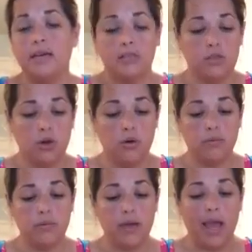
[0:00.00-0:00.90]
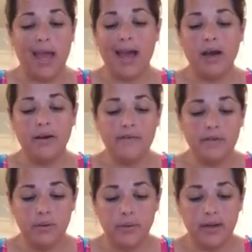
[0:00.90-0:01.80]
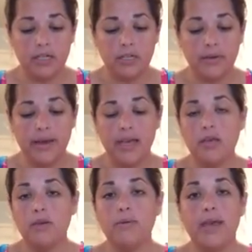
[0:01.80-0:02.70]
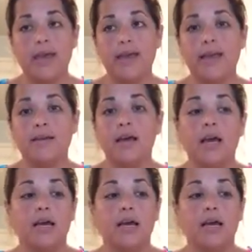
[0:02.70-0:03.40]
So however you want to do it, you can